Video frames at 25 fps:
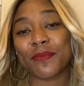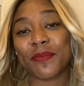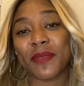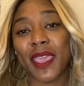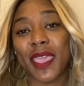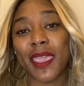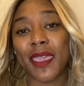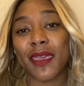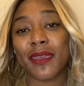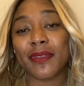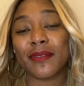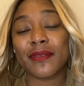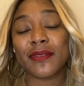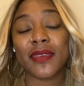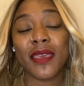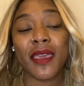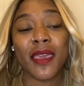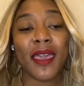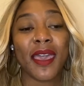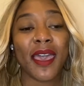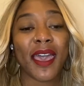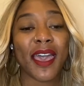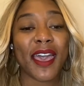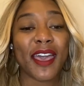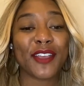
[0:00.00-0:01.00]
and
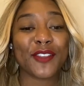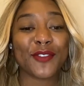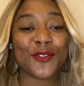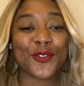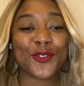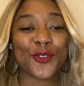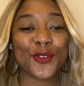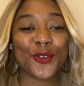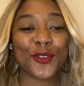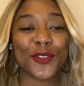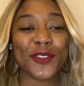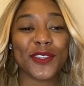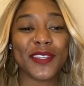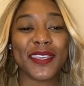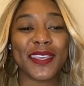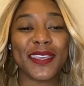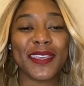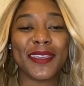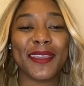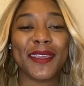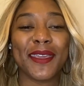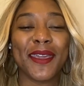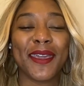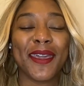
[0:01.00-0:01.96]
uh, certainly